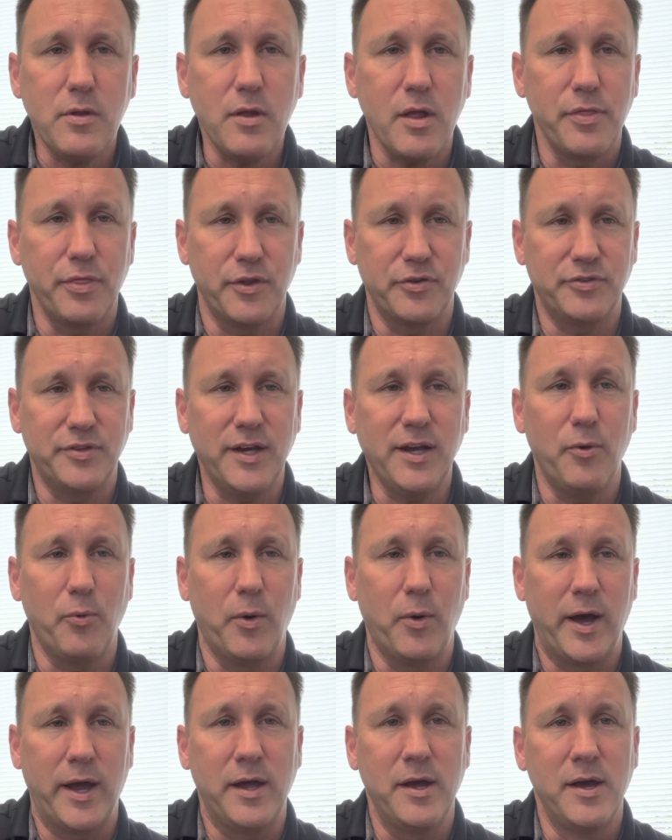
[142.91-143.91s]
The second
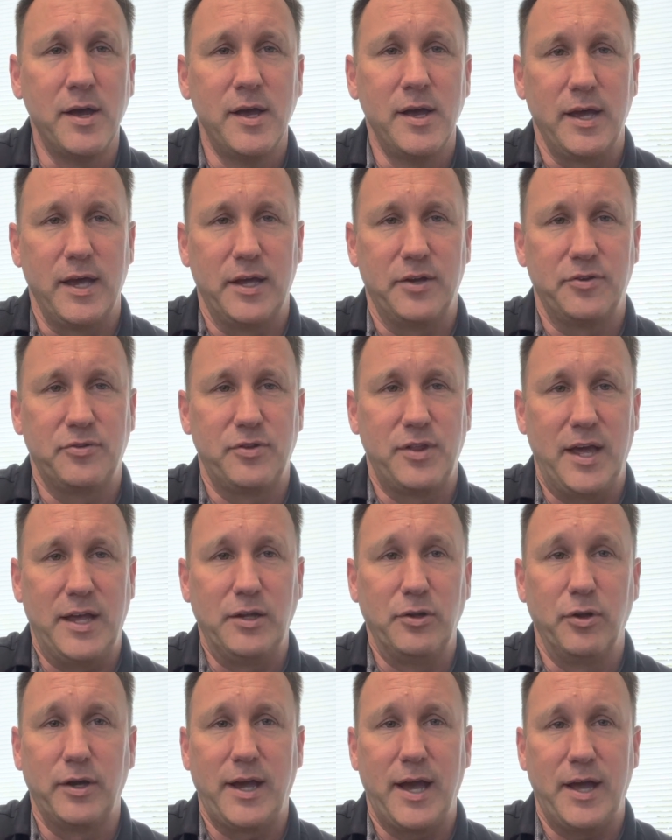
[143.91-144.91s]
way is they
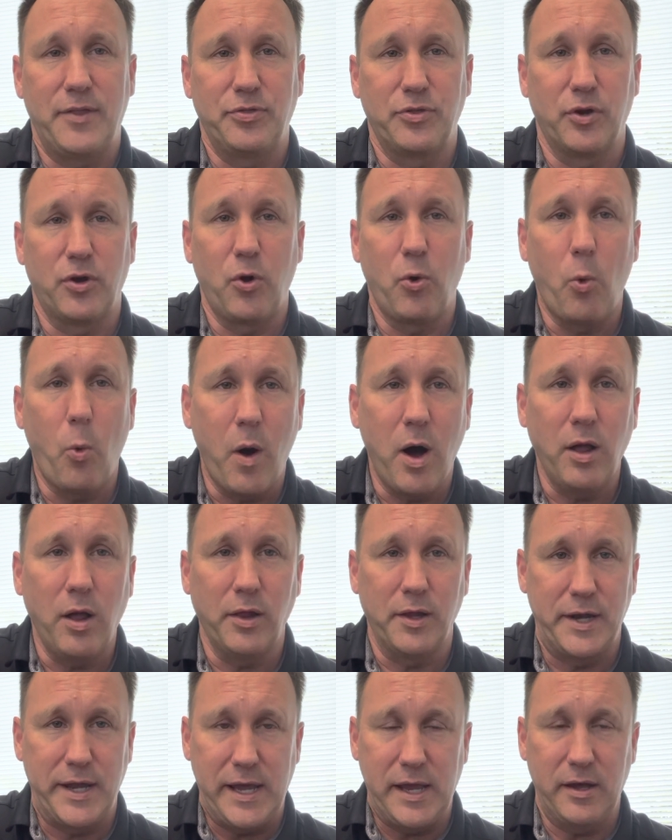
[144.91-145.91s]
look at the
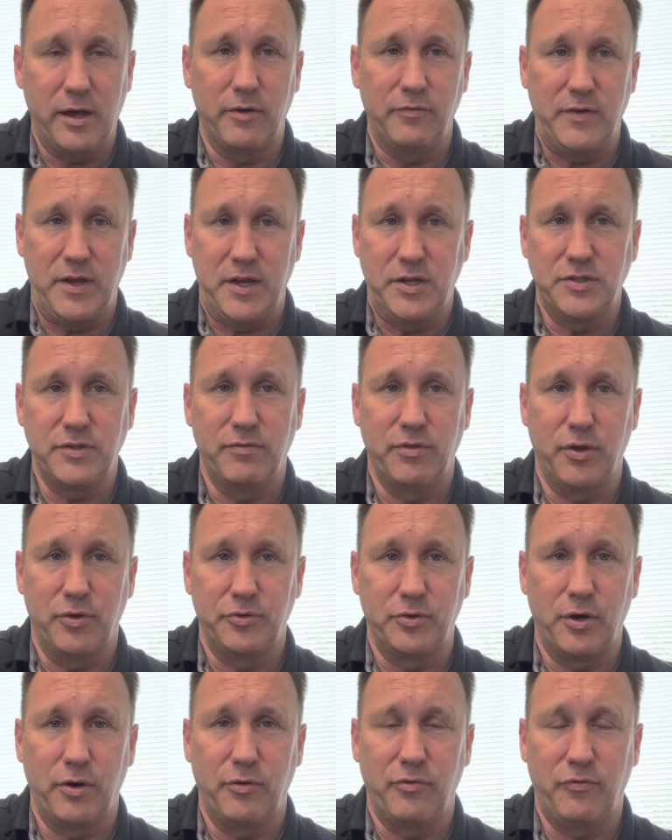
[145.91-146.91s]
quality of each of those
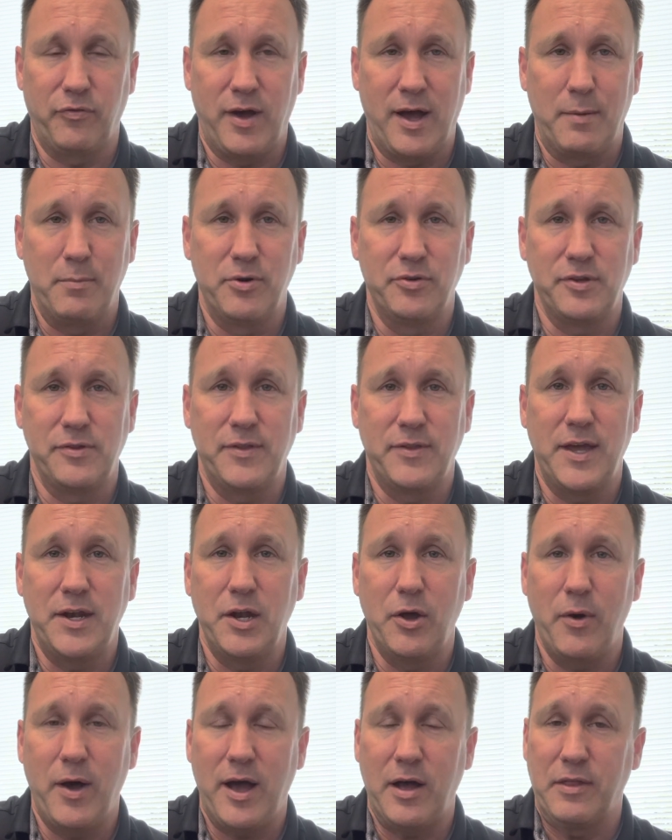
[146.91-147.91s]
nerve fibers, and they
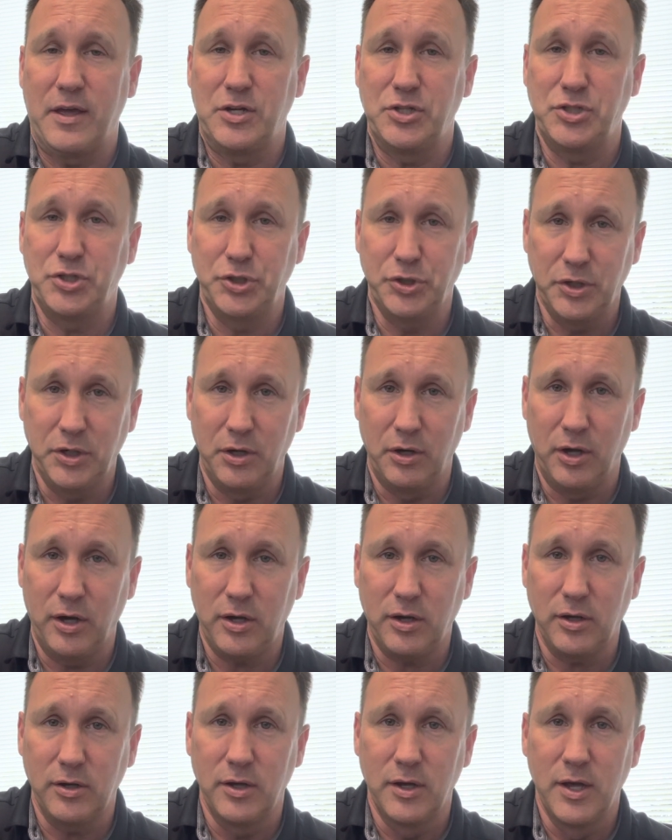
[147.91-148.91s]
know how they should
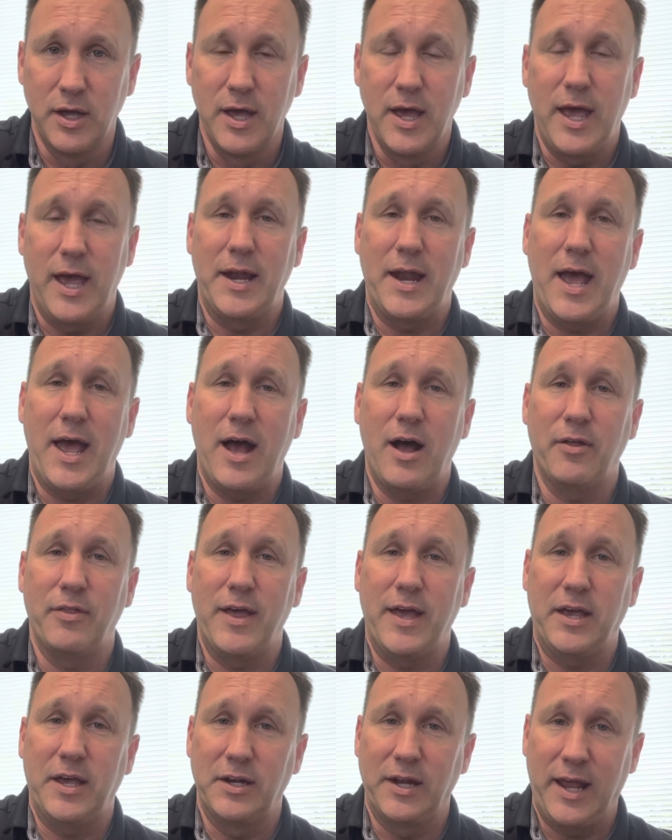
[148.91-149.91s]
look and how they
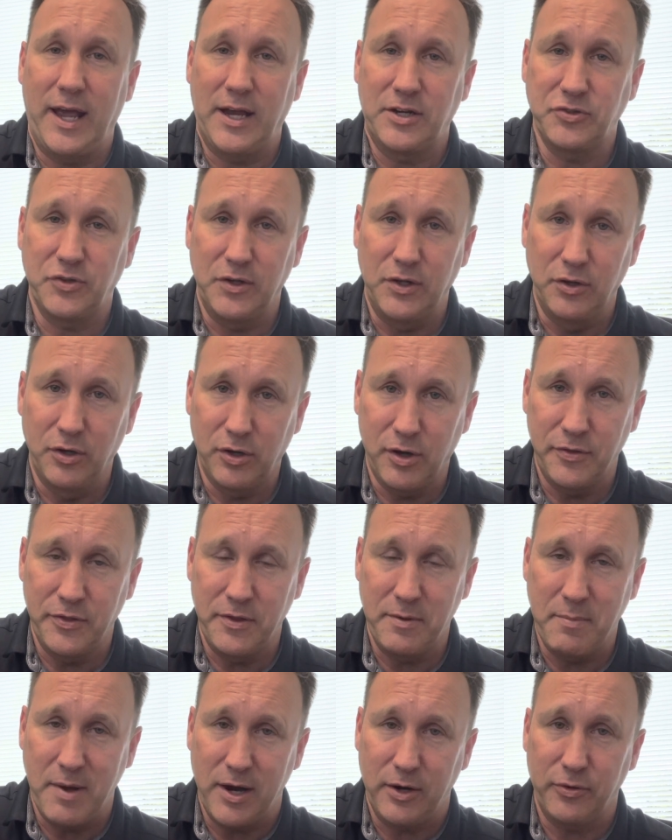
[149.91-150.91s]
can actually look on the
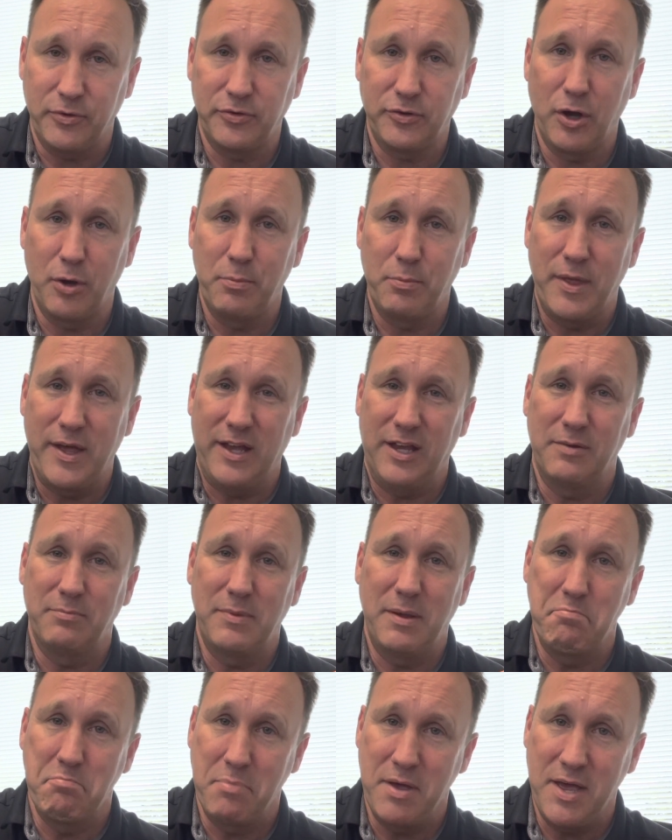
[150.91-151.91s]
microscope. They can be
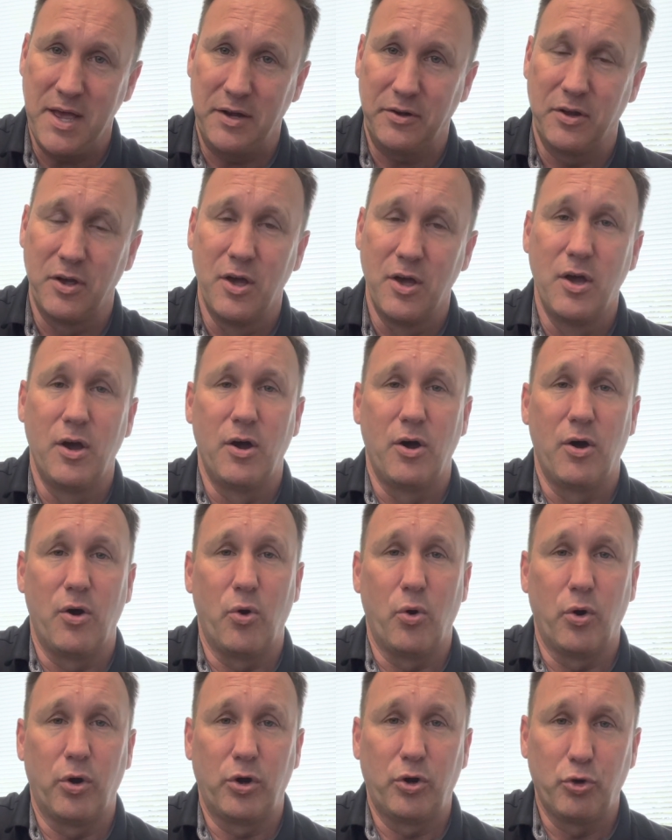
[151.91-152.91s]
bent
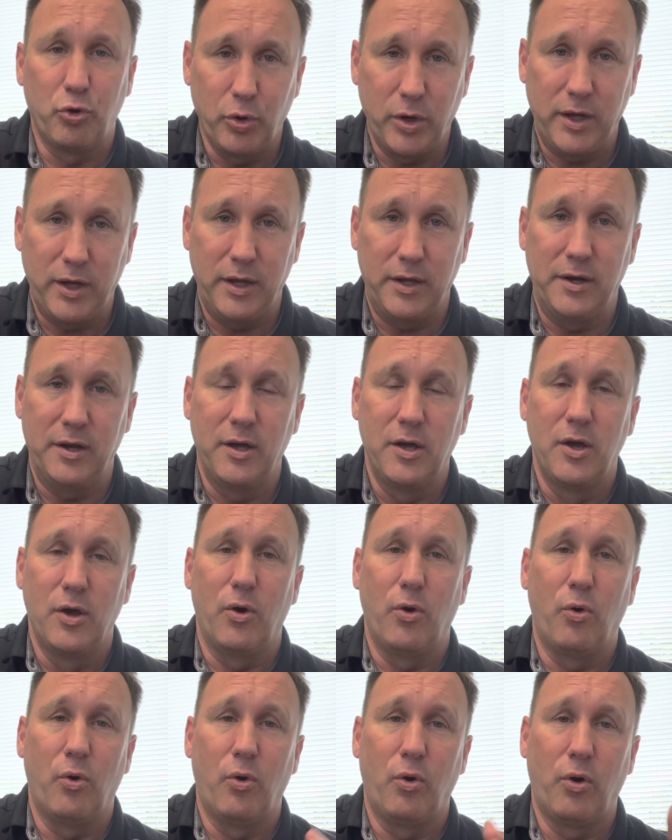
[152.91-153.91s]
or crooked
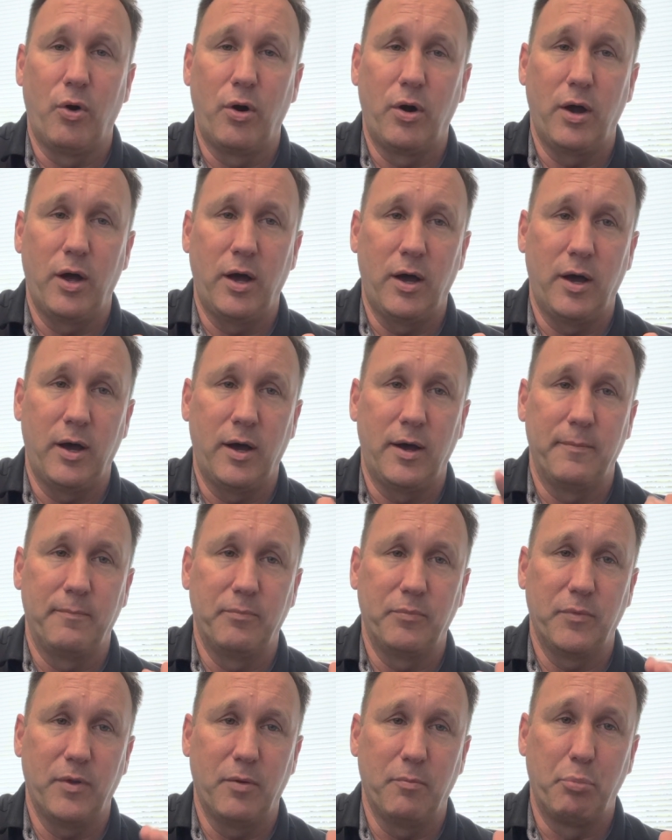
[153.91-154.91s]
or
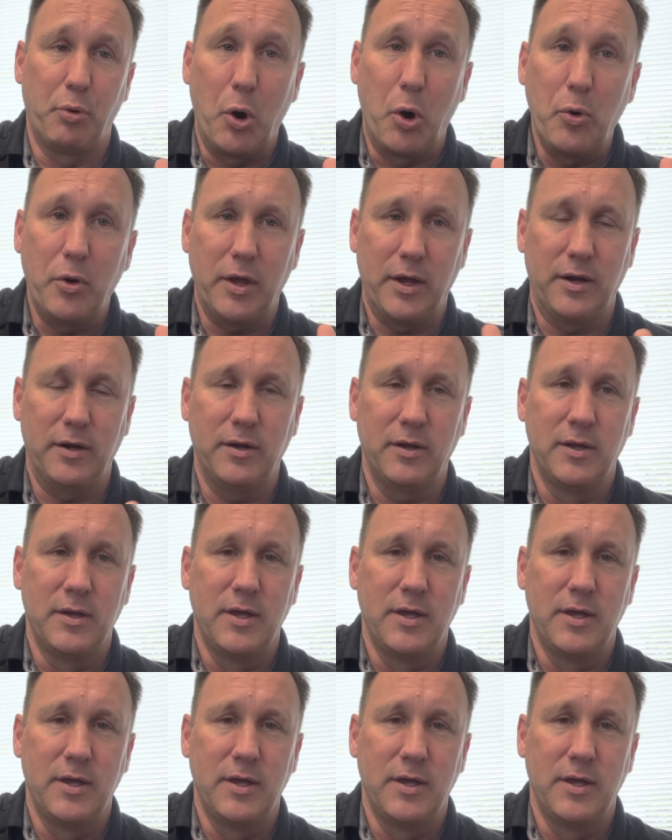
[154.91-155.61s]
broken.